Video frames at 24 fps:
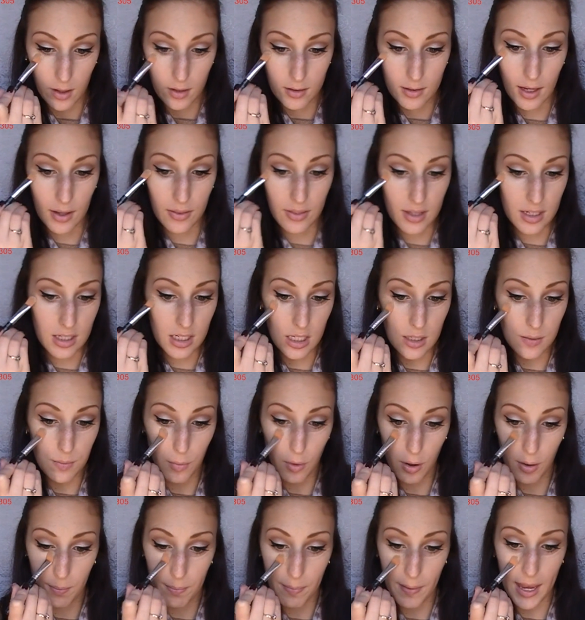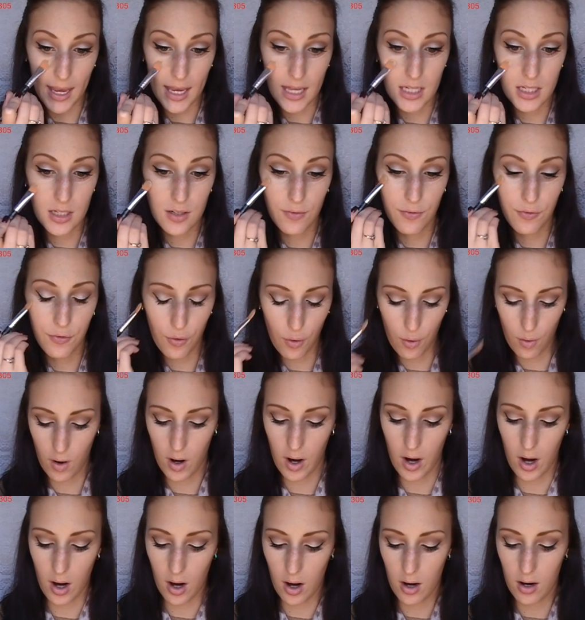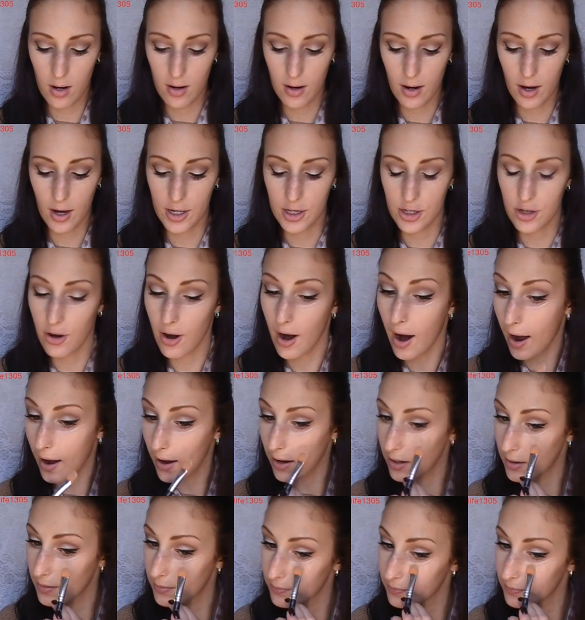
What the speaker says: Now this is more based for under eye.